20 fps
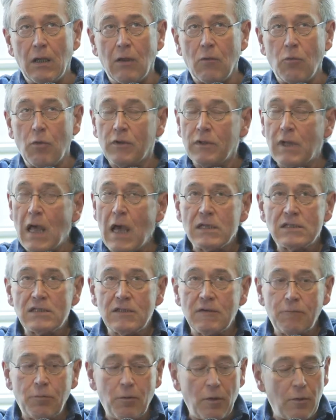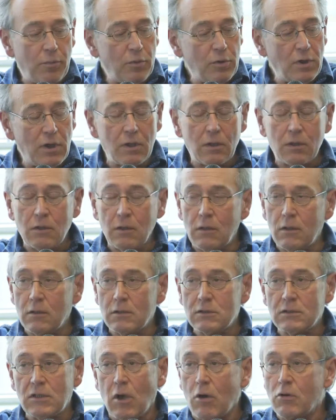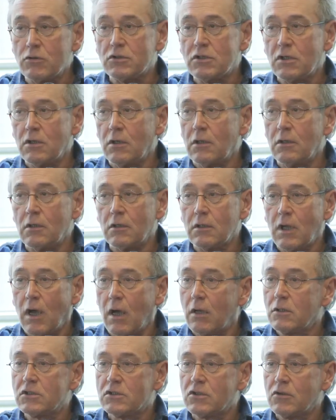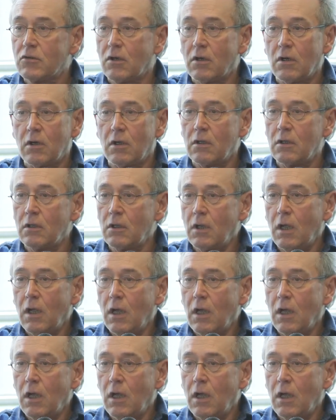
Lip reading: With lots of political, social, cultural